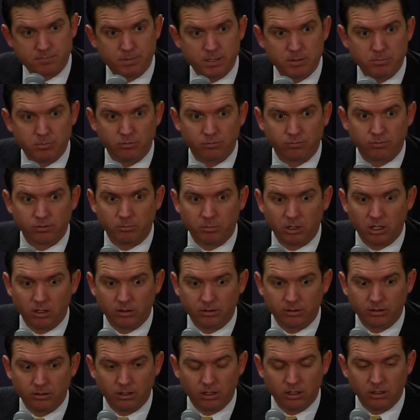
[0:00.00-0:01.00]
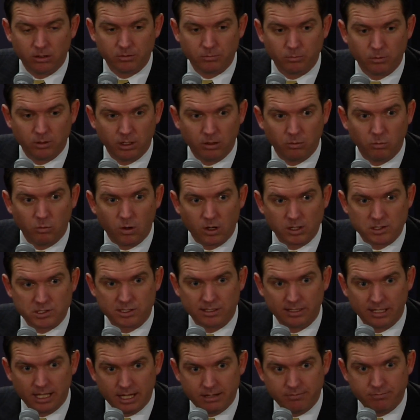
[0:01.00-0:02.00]
people from all
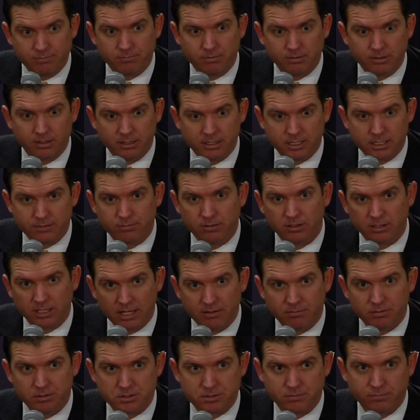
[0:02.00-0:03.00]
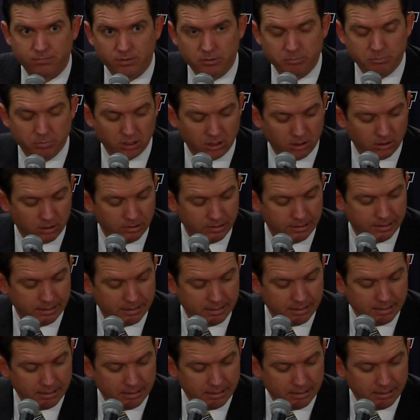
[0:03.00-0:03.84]
walks of life, different levels of football.